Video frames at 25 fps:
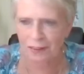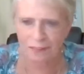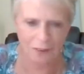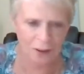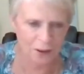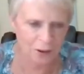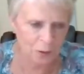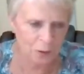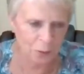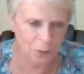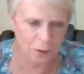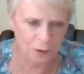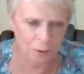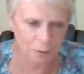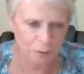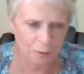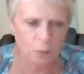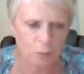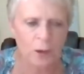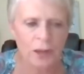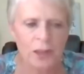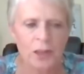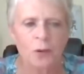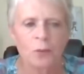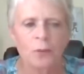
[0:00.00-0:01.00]
that you were in.
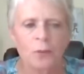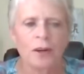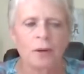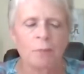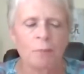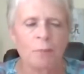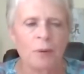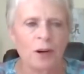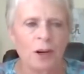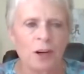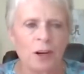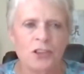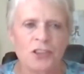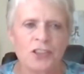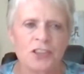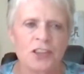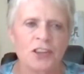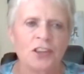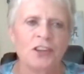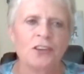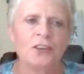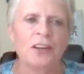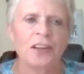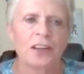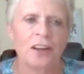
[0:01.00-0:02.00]
When you were in person,
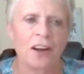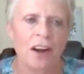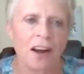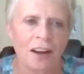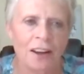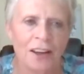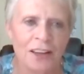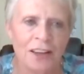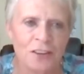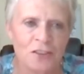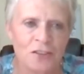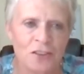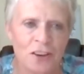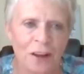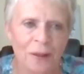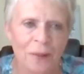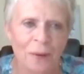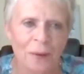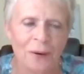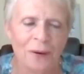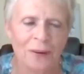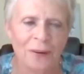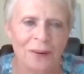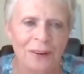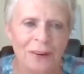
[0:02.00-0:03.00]
you could hug each
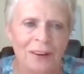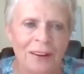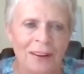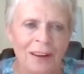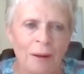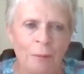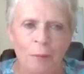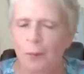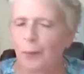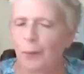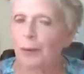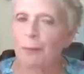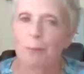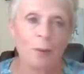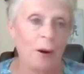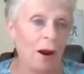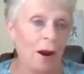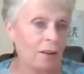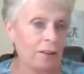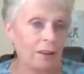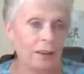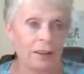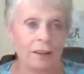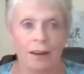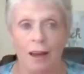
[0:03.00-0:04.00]
other. I mean, we're
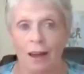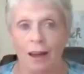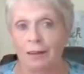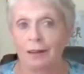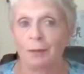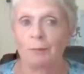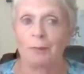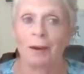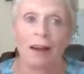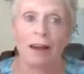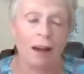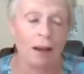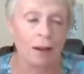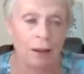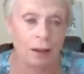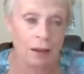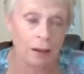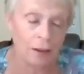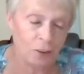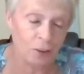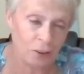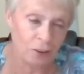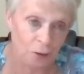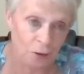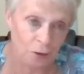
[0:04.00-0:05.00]
probably not going to be hugging
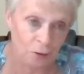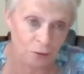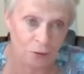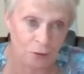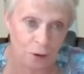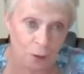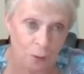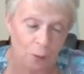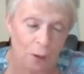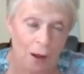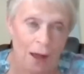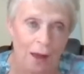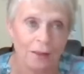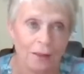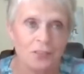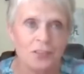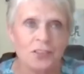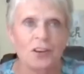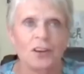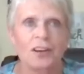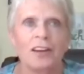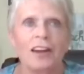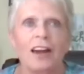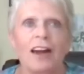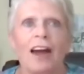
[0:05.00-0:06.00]
each other for a while.
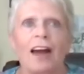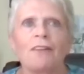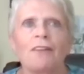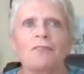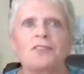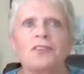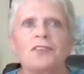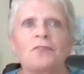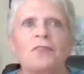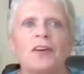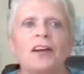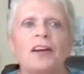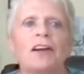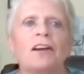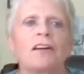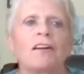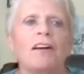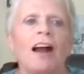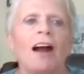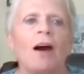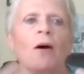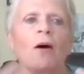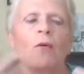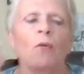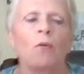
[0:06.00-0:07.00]
So you have to figure
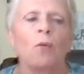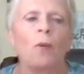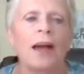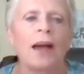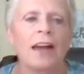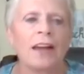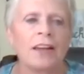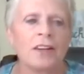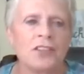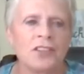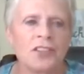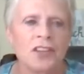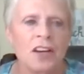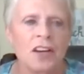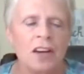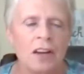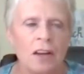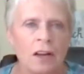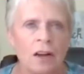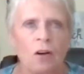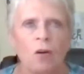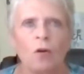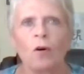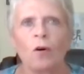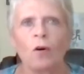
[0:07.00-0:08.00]
out ways,
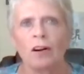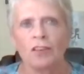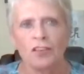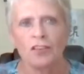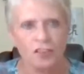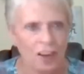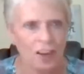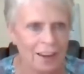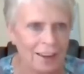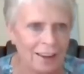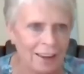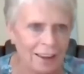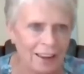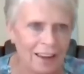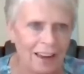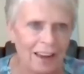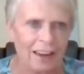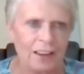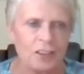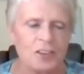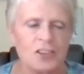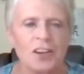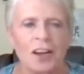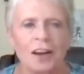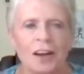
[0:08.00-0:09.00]
or shaking
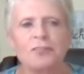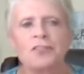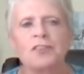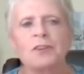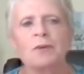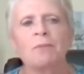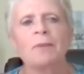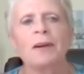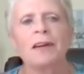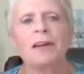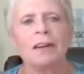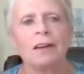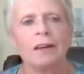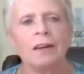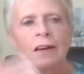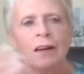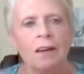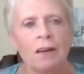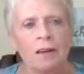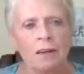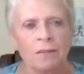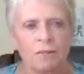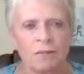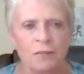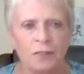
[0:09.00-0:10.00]
hands. You have to be
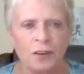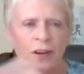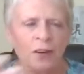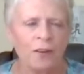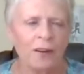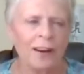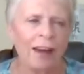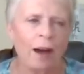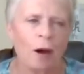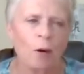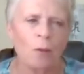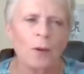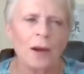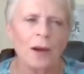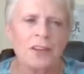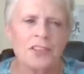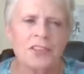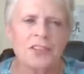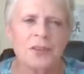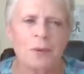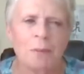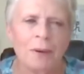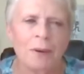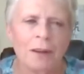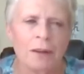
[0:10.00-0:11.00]
figuring out ways
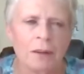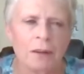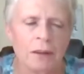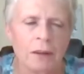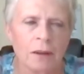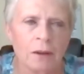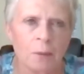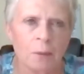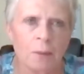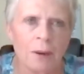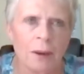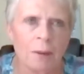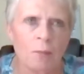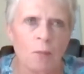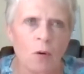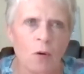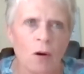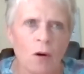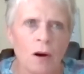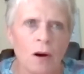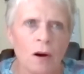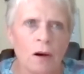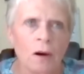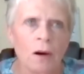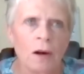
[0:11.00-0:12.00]
to be a little bit
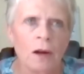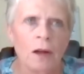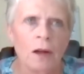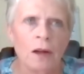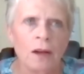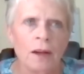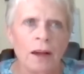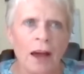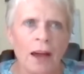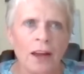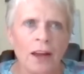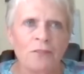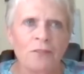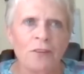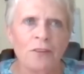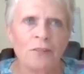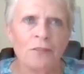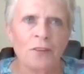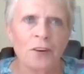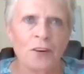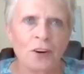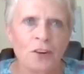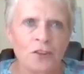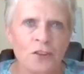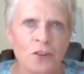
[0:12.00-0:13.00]
more kind of a
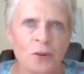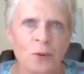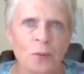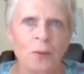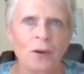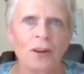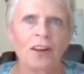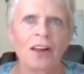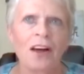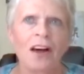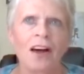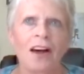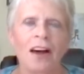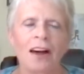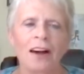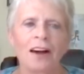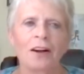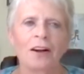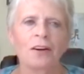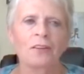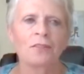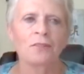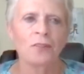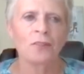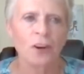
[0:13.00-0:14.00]
virtual
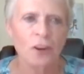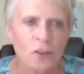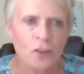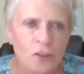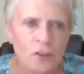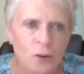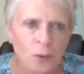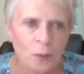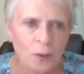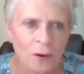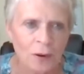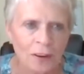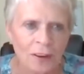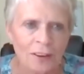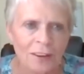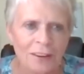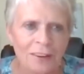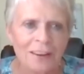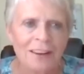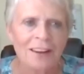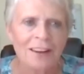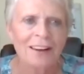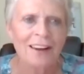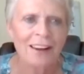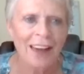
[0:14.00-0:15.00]
hug, a virtual
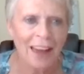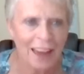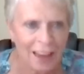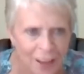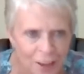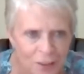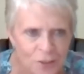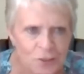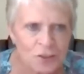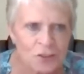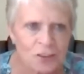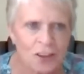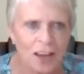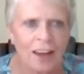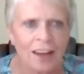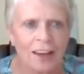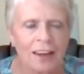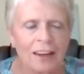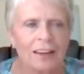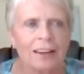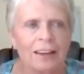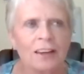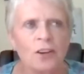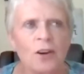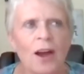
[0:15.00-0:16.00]

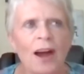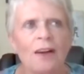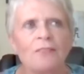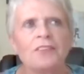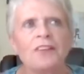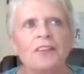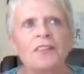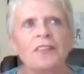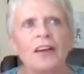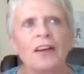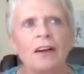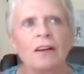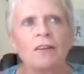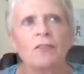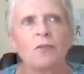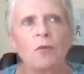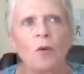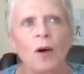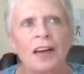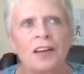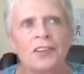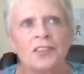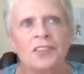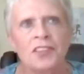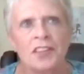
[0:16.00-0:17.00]
handshake. You have to think of
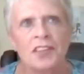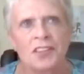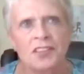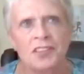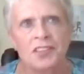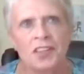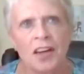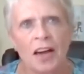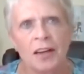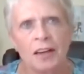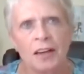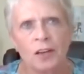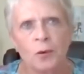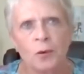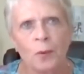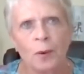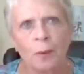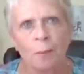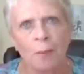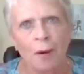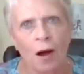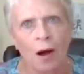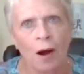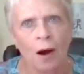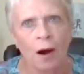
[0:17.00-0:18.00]
ways that set you
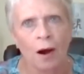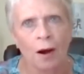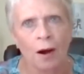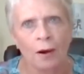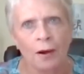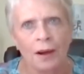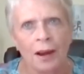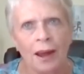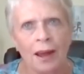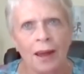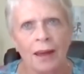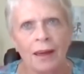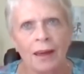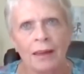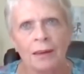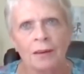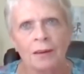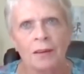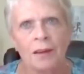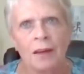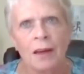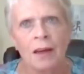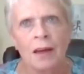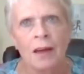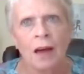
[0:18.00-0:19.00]
apart. And
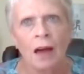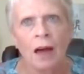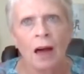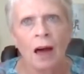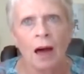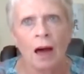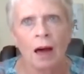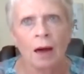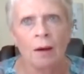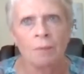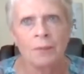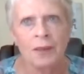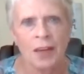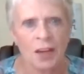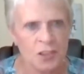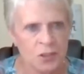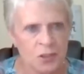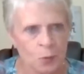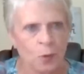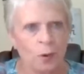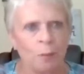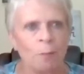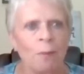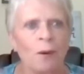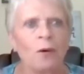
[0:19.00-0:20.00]
yes,
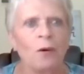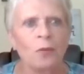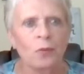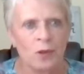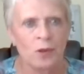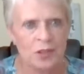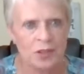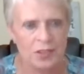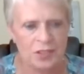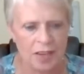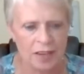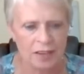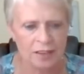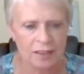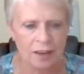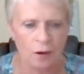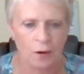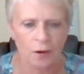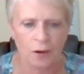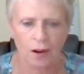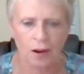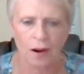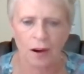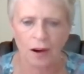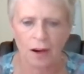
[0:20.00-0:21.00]
we're both with send
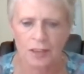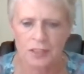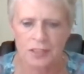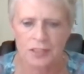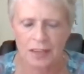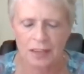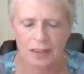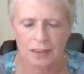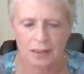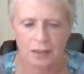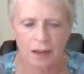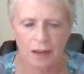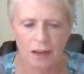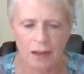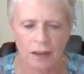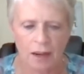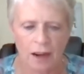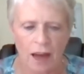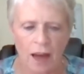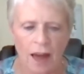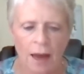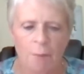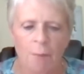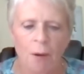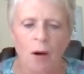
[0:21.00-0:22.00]
out cards, and
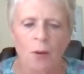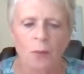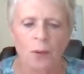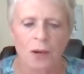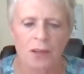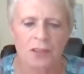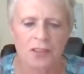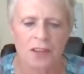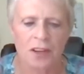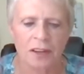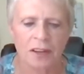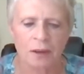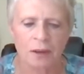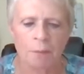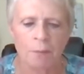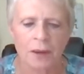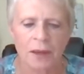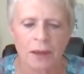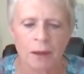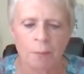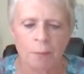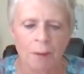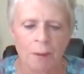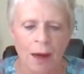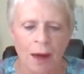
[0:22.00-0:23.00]
I'm always going to
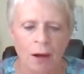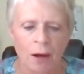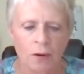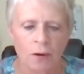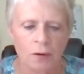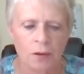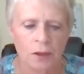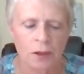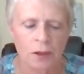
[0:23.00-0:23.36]
be about,